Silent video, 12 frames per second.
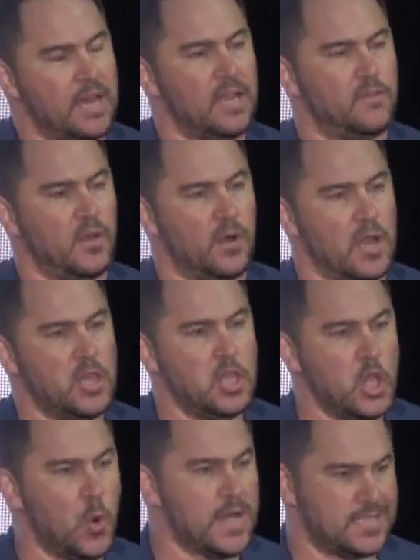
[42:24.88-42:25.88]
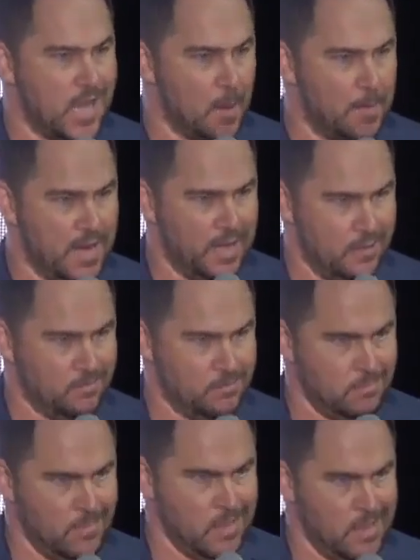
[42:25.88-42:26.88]
But if you're a US company
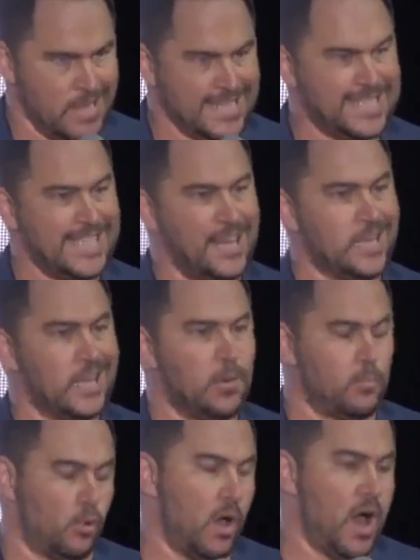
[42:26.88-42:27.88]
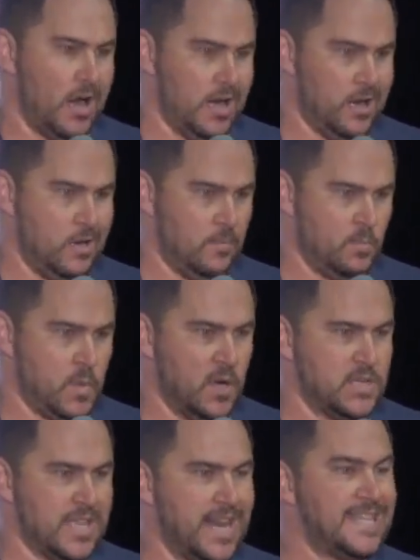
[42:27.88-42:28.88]
selling abroad,
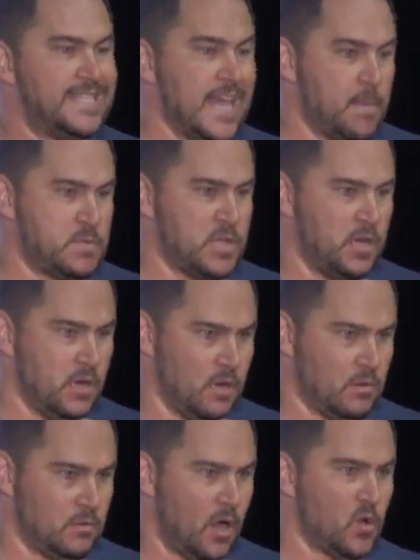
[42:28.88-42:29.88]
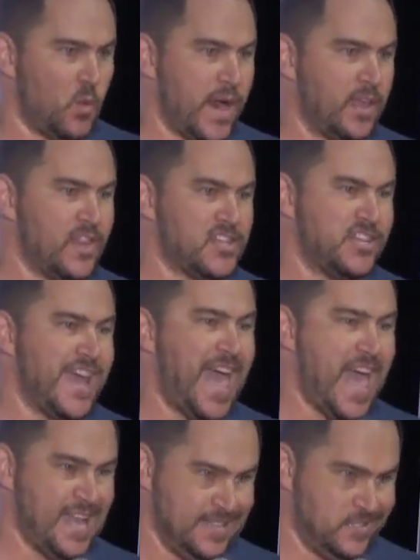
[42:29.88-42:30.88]
there's an exemption called Regulation
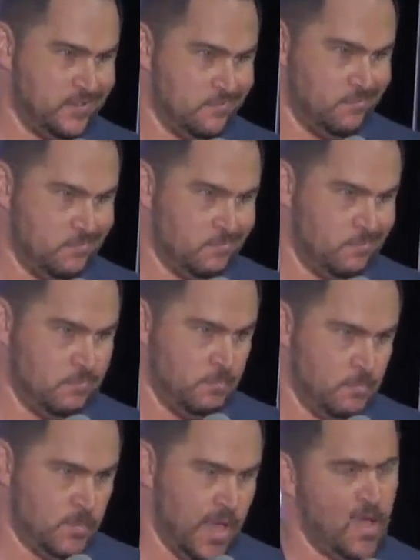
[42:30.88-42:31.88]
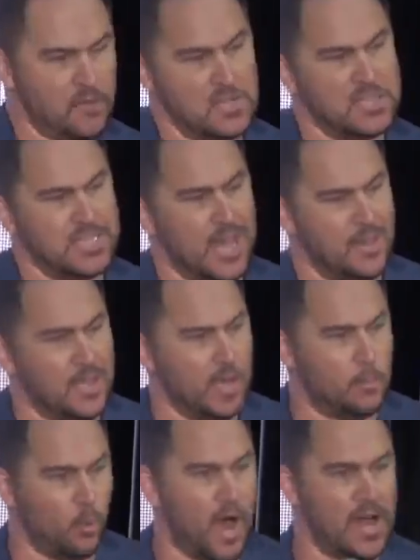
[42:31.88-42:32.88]
S. Okay, if you're selling
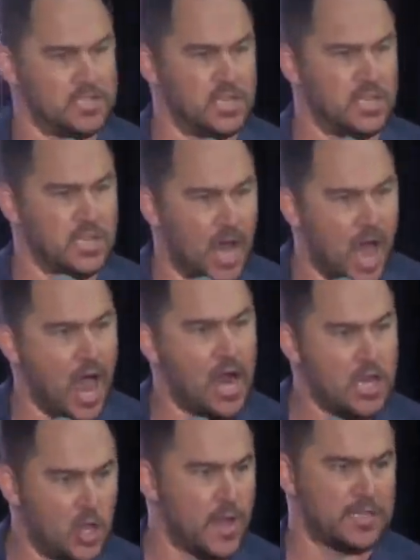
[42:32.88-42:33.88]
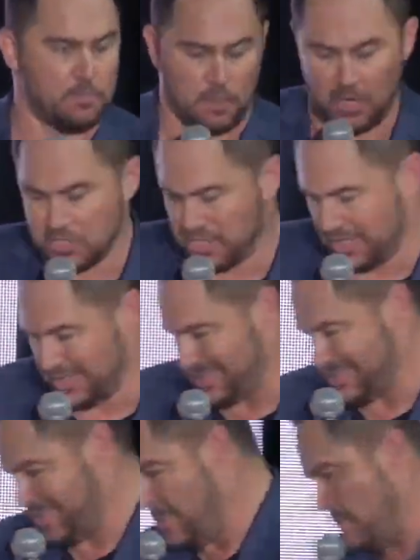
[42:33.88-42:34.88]
abroad to non US
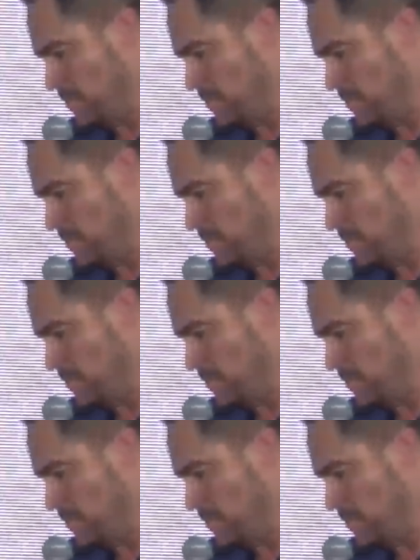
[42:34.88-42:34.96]
persons,